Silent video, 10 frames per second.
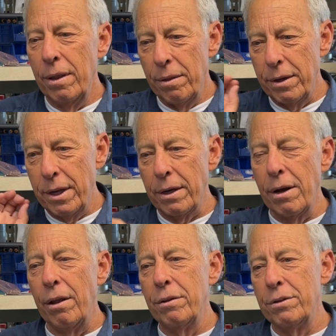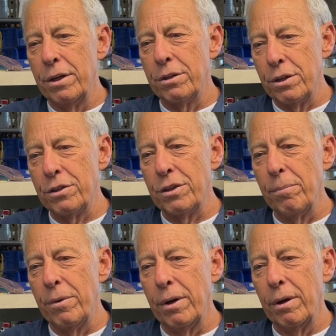the technology is just
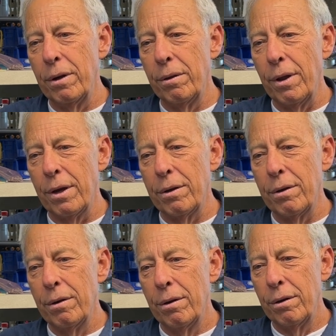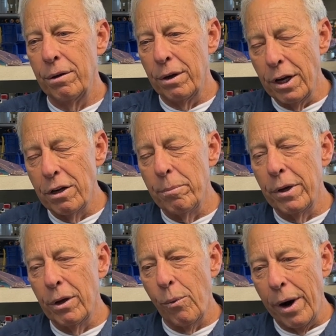something that you need to
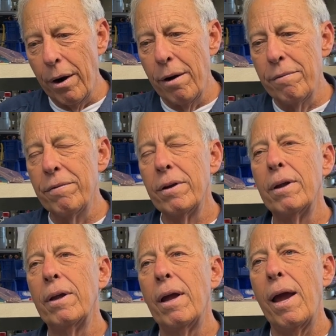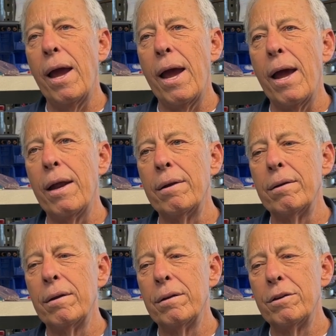be aware of
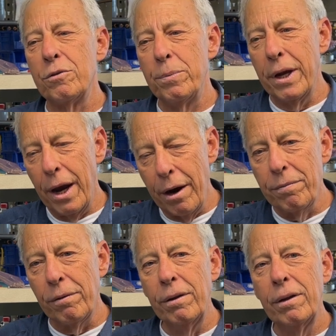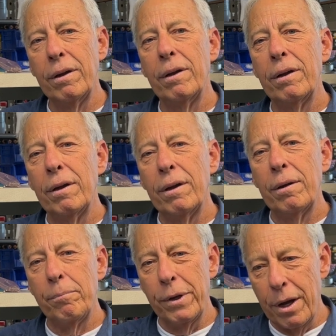and just be careful
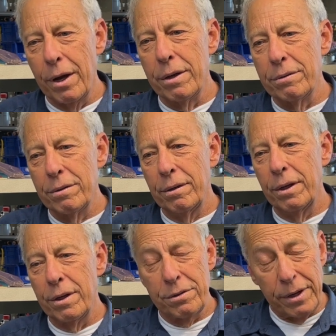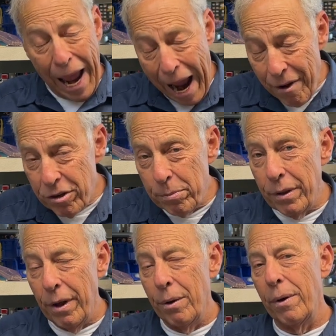because it doesn't have to be
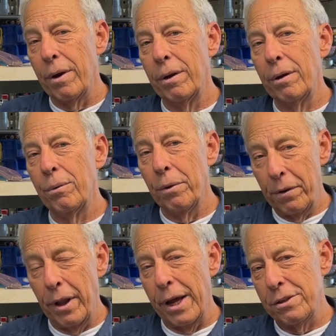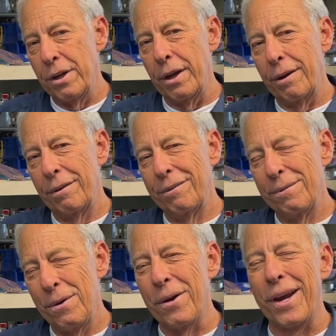that way with Class D.
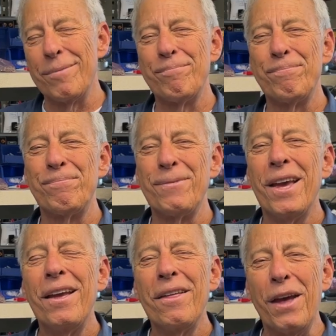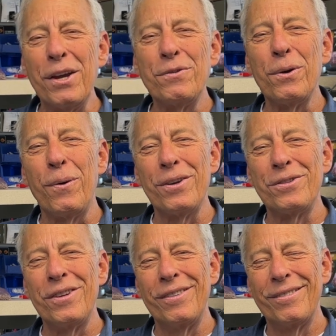Okay. Thanks for the
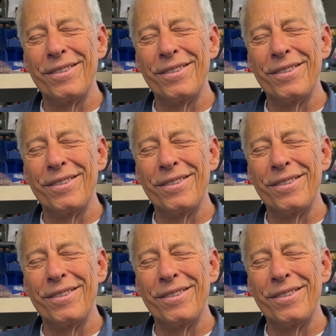question.